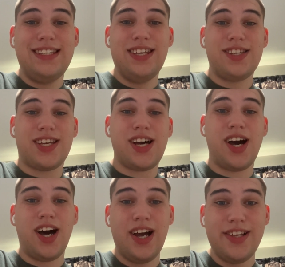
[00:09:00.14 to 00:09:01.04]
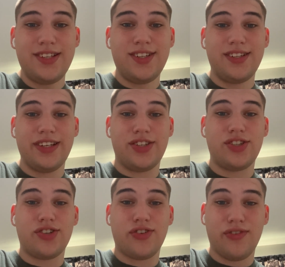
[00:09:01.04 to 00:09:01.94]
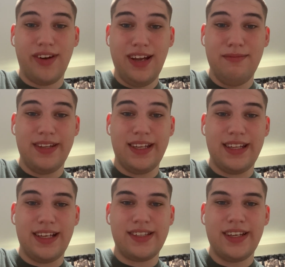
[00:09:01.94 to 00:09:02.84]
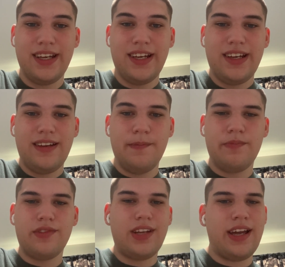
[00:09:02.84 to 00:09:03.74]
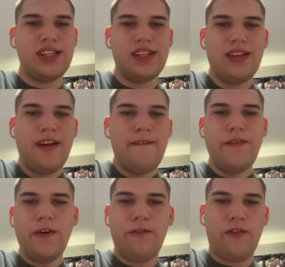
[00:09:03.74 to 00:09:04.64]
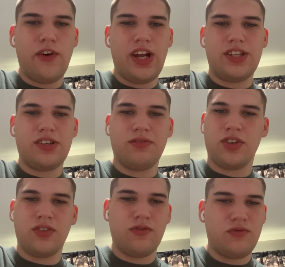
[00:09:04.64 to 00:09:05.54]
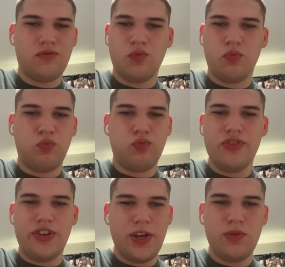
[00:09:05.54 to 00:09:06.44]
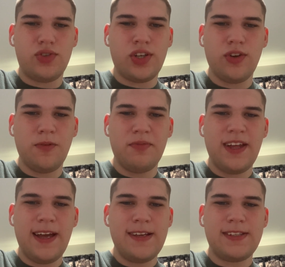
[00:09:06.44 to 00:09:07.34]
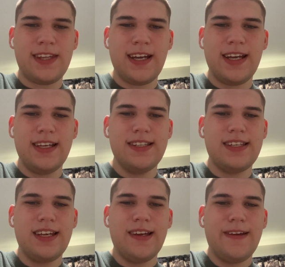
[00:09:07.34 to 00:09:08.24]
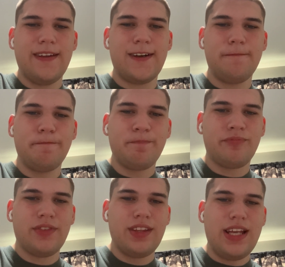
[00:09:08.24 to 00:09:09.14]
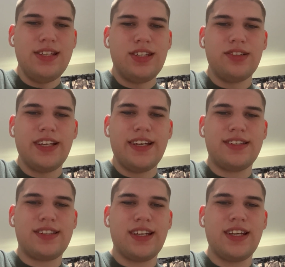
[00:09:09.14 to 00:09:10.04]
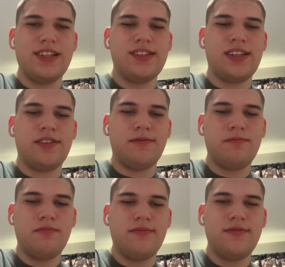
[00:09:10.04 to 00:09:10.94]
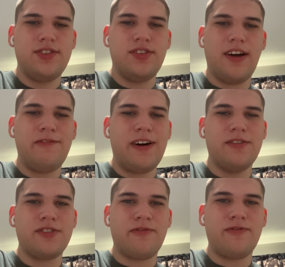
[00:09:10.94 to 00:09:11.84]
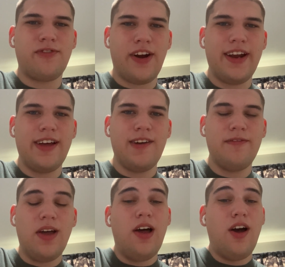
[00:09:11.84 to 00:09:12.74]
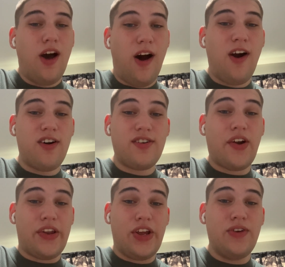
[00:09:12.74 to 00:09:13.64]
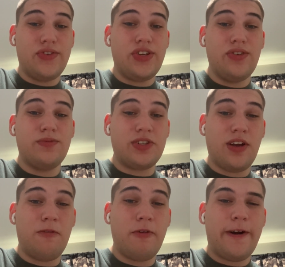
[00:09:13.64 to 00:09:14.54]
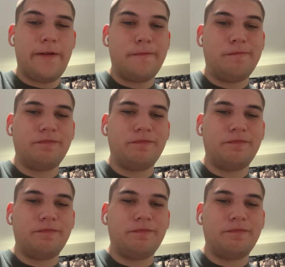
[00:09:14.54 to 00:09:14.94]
just constantly screaming in this. And feel free to YouTube these things. Like, these deleted scenes and stuff I was afraid of are on YouTube somewhere.